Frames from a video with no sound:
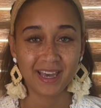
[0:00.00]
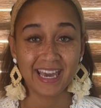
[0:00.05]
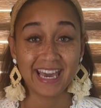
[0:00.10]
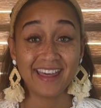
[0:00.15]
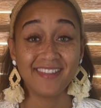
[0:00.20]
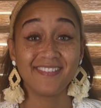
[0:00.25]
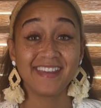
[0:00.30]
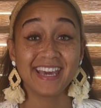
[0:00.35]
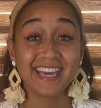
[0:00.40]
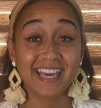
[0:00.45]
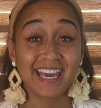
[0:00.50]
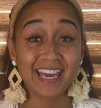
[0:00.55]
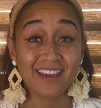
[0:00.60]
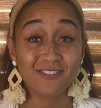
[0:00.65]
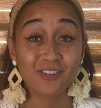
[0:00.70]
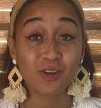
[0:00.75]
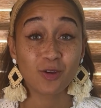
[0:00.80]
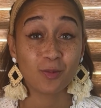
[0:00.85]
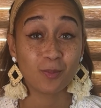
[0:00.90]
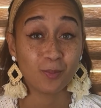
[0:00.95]
and they gave
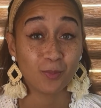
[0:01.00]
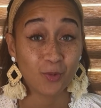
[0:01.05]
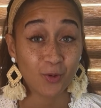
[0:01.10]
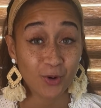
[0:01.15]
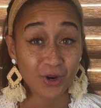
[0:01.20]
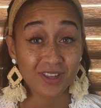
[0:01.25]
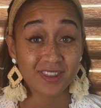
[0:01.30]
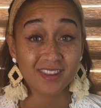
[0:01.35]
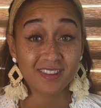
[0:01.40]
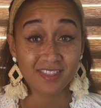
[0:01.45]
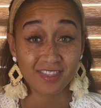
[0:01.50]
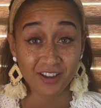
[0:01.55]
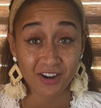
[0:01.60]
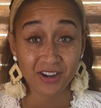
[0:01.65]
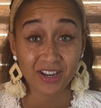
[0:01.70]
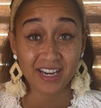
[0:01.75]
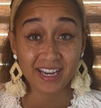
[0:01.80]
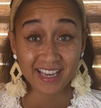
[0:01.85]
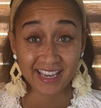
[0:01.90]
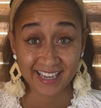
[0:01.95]
you more than
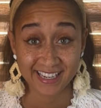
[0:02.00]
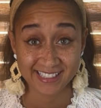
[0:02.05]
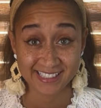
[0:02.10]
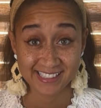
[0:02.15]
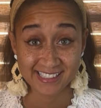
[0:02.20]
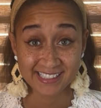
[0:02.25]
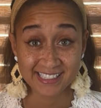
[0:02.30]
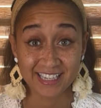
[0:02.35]
30 days,